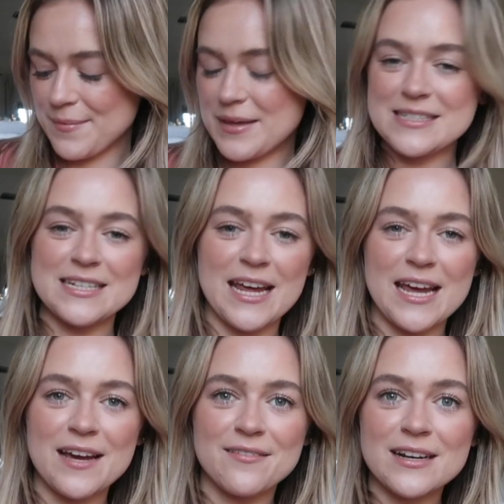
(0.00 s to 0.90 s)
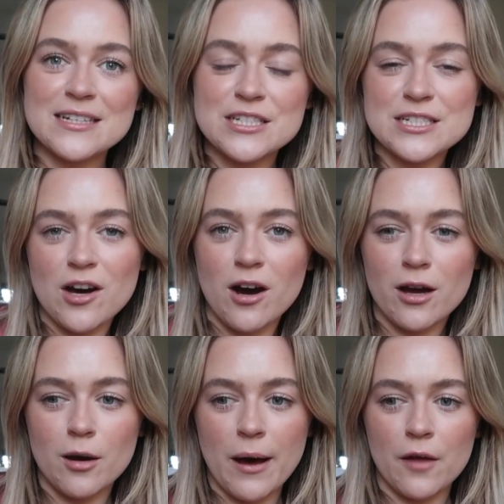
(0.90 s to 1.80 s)
And today I wanted to
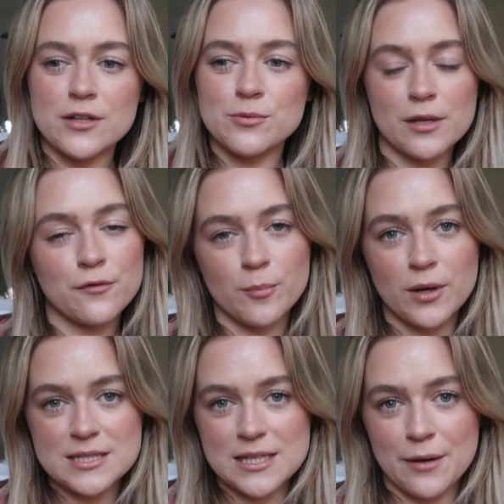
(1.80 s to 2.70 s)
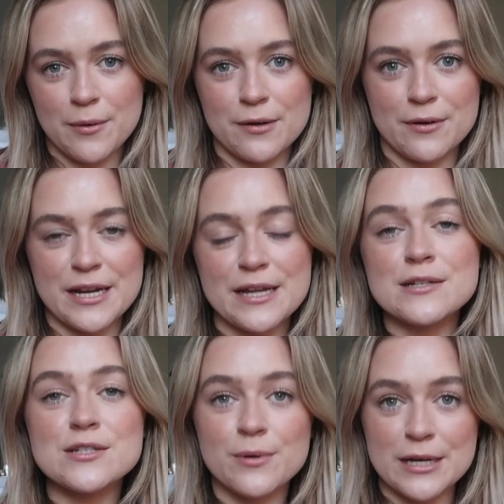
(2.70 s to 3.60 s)
talk about the 24 books that I want to read
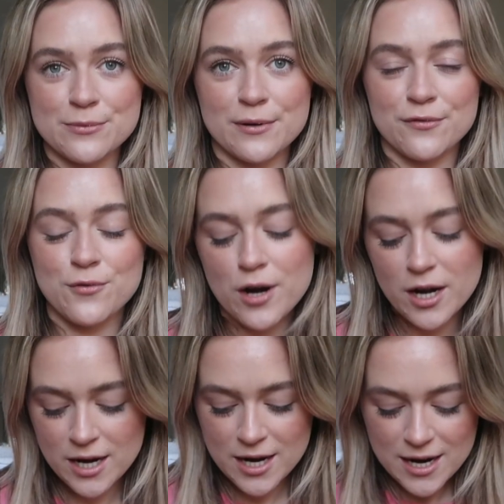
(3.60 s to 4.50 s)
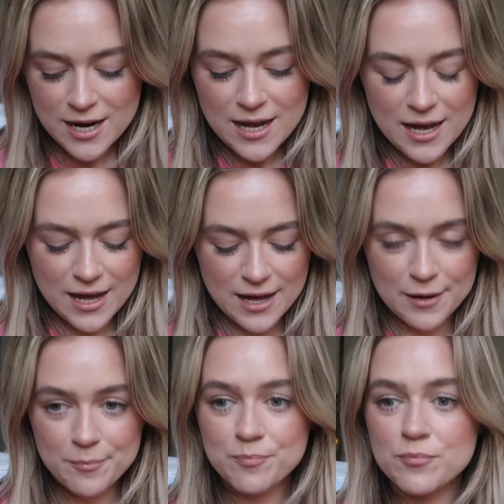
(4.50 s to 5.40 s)
in 2024.
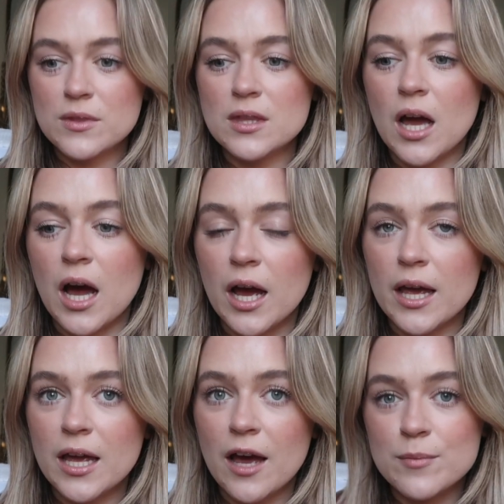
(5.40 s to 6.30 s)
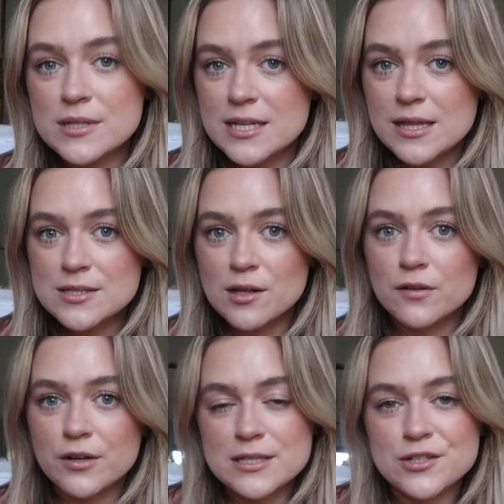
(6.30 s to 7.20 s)
I have been seeing this all
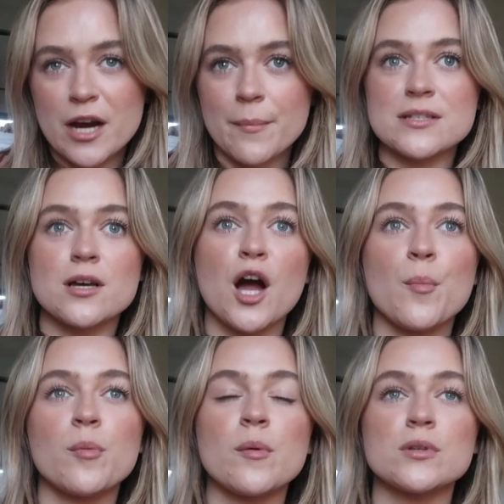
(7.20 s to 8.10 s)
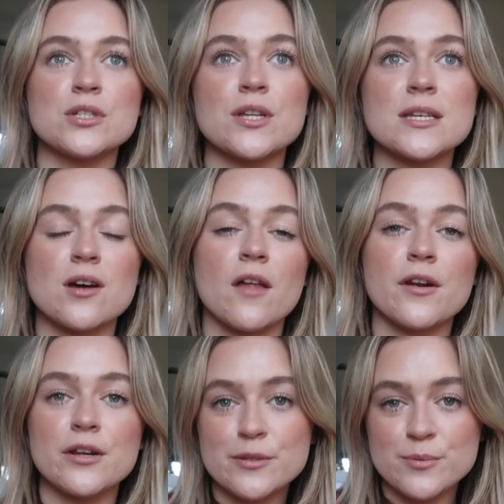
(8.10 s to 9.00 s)
over Instagram. I saw a couple people do this on
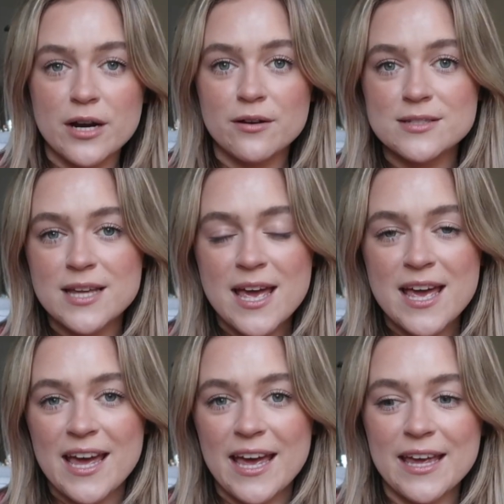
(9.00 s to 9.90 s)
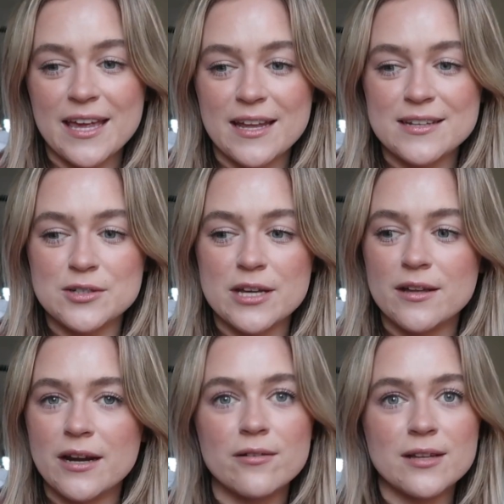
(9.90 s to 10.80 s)
their YouTube channels, and so I
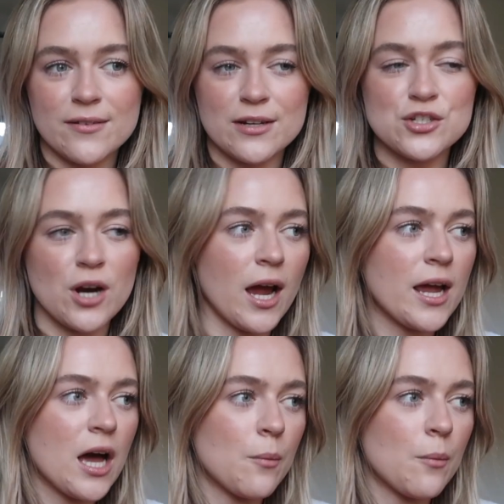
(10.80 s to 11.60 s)
thought I would give it a try.